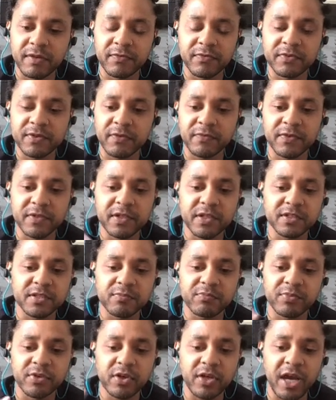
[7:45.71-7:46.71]
something doesn't
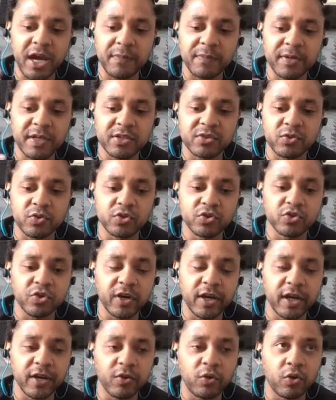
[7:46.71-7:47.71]
bring you happiness or
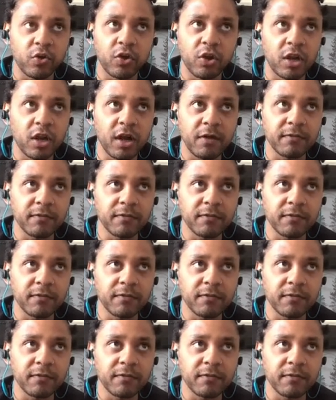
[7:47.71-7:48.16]
joy or love,